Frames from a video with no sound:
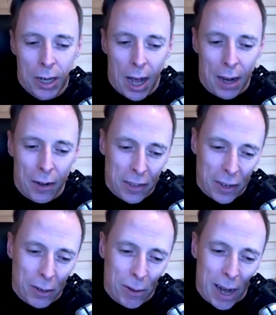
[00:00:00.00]
And
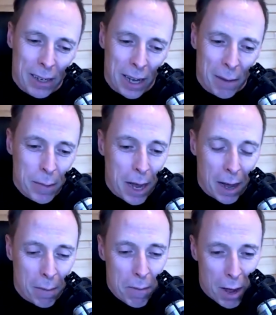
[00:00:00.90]
also, I'm
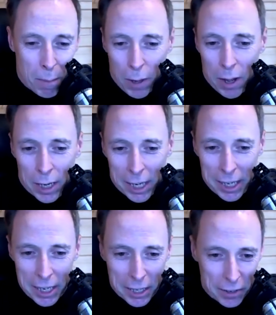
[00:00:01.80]
not blogging
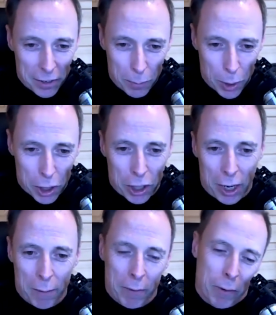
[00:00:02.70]
near as much,
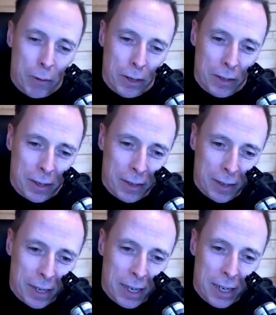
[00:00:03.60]
and my focus is,
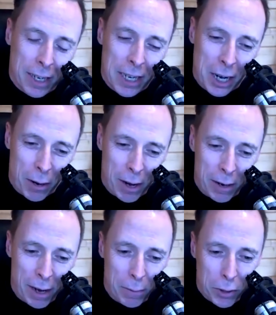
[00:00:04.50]

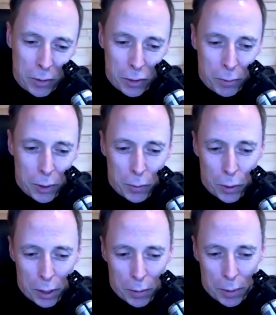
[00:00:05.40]
I'm doing too much
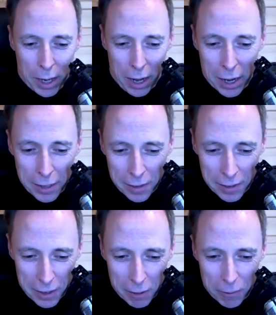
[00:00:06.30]
work with clients and
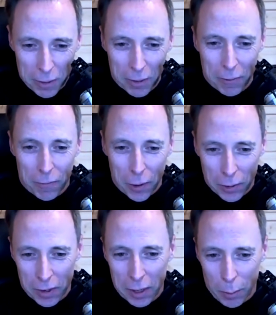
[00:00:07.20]
stuff to
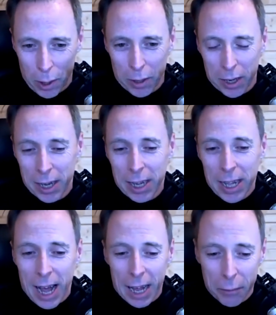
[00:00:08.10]
focus on the blog.
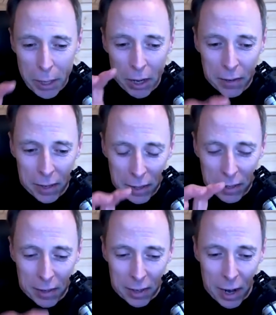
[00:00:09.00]
And to be honest, at the
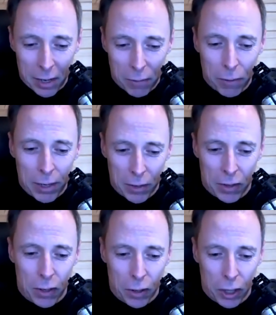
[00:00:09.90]
start of Razor
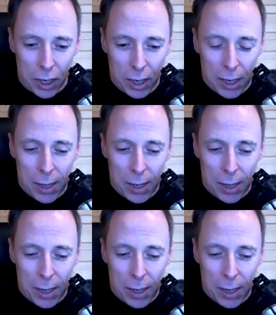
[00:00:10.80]
Social,